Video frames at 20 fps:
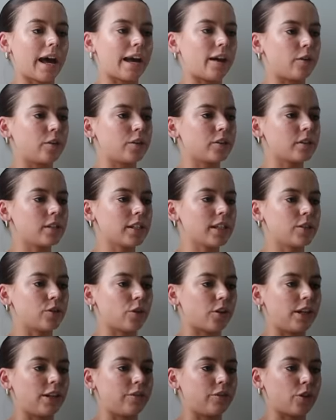I honestly
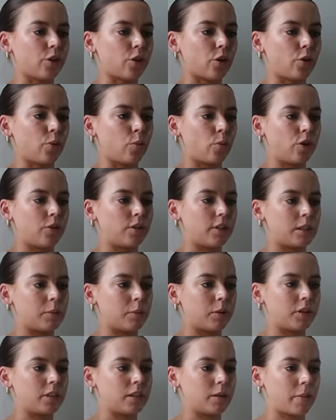don't even know what this
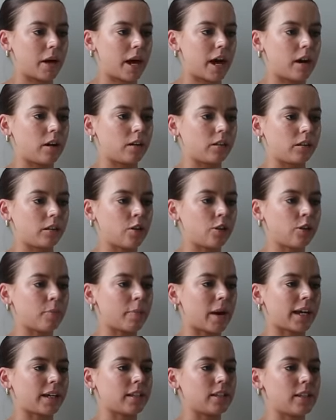book is about. On the
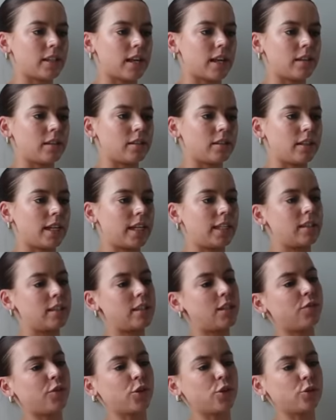back it says, it's
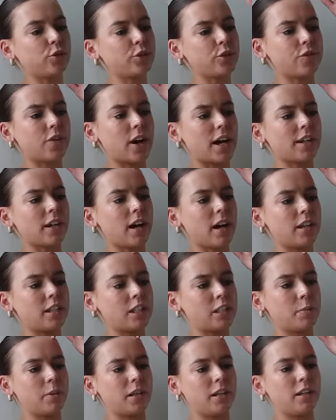difficult to find a
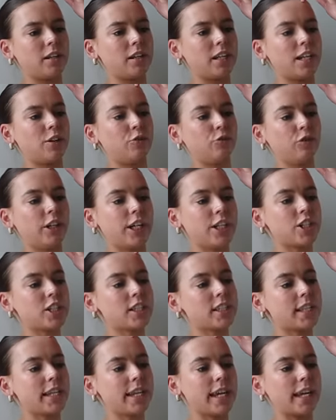husband in
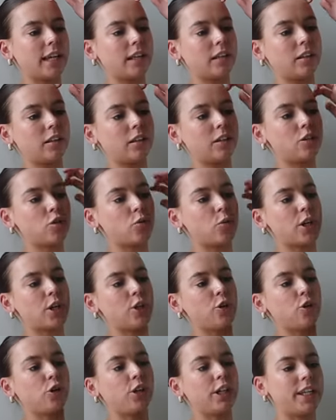Regency England
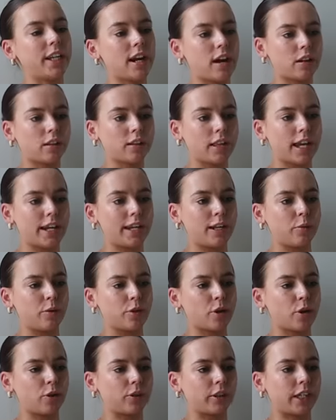when you're a young lady
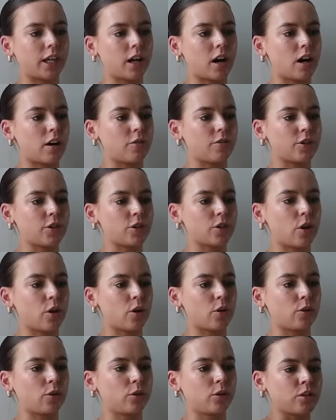with only half a
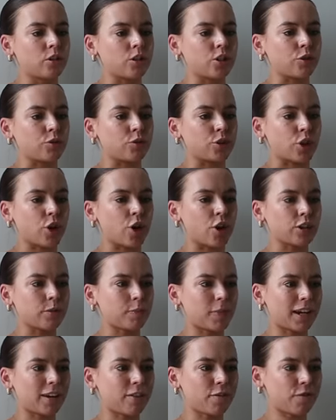soul. So she was
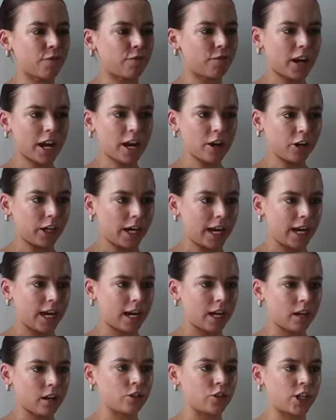cursed by a
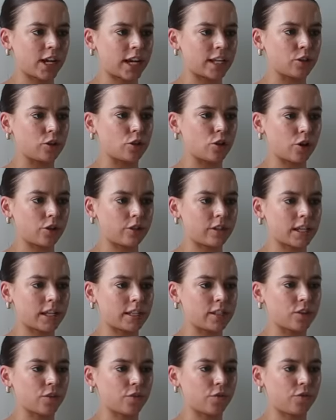fairy. She has no
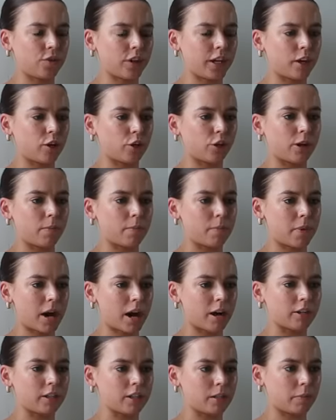sense of fear or
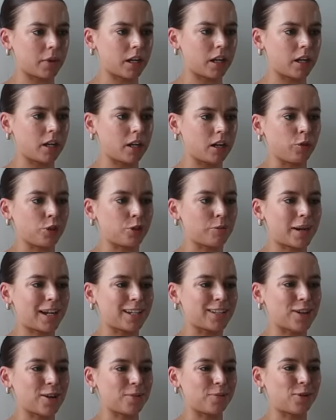embarrassment, which
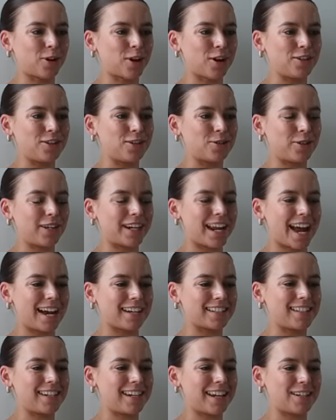makes her prone to an
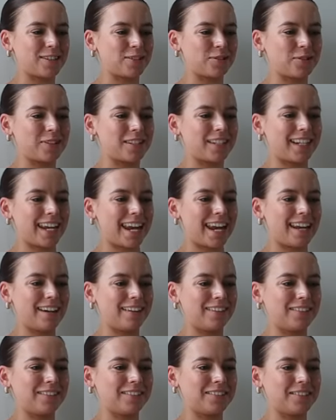accidental
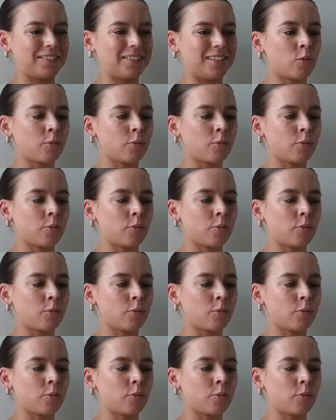scandal.